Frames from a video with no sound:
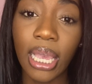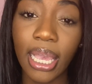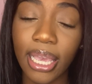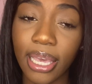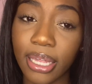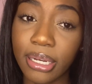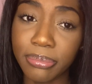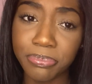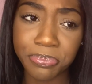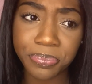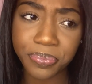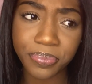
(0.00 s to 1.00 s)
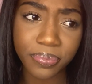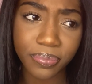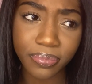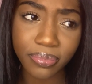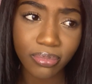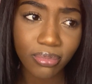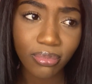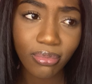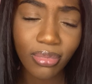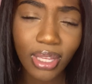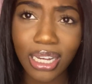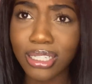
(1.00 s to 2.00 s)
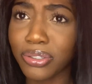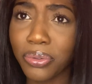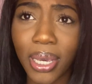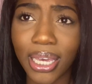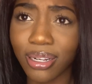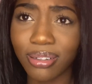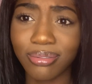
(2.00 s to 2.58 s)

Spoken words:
and do it.